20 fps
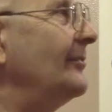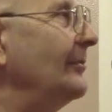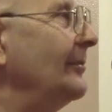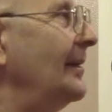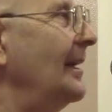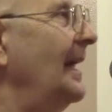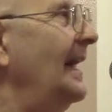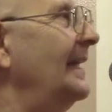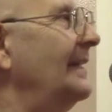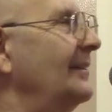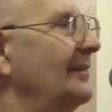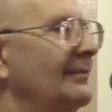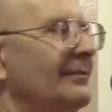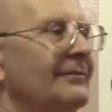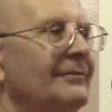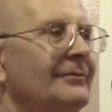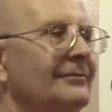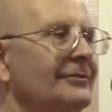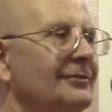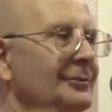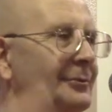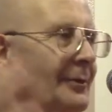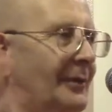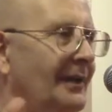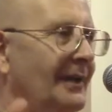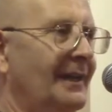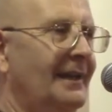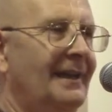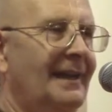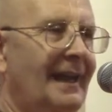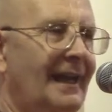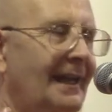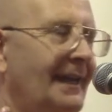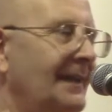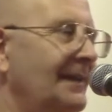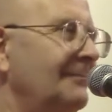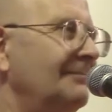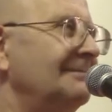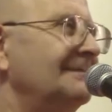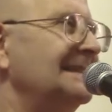kind of do it in
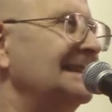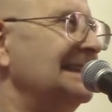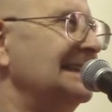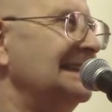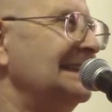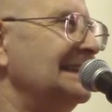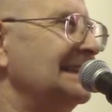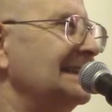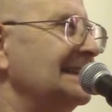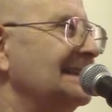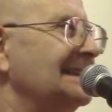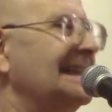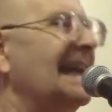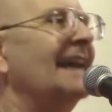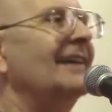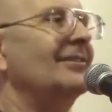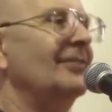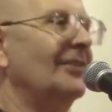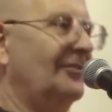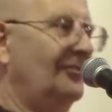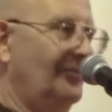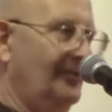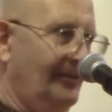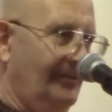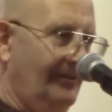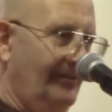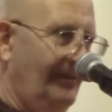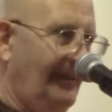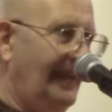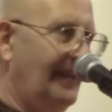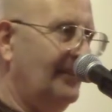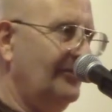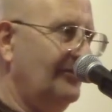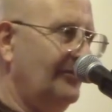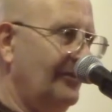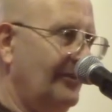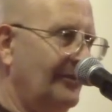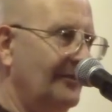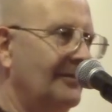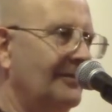a negligent fashion,
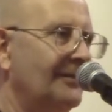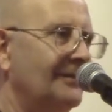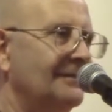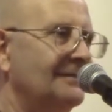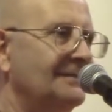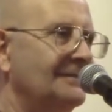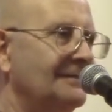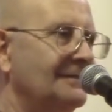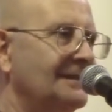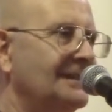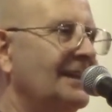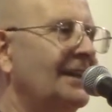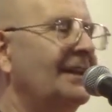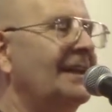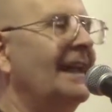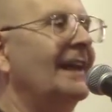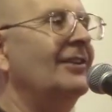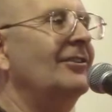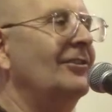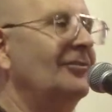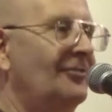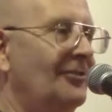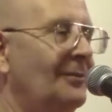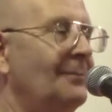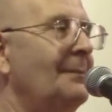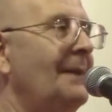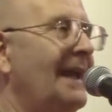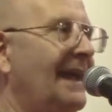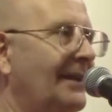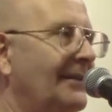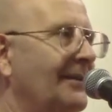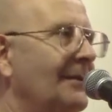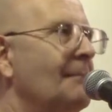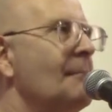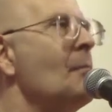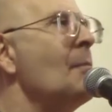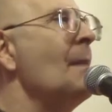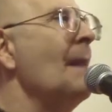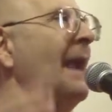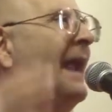in a negligent manner.
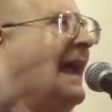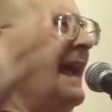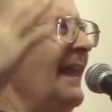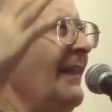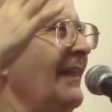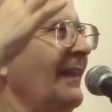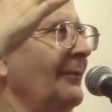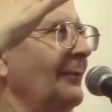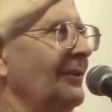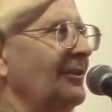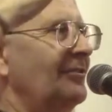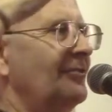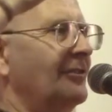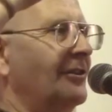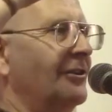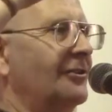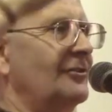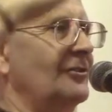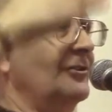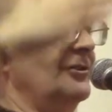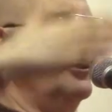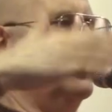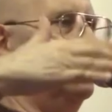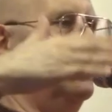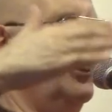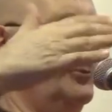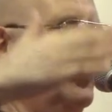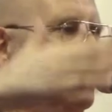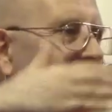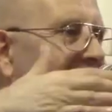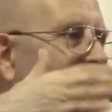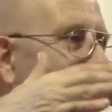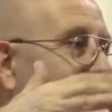And then we start to lose that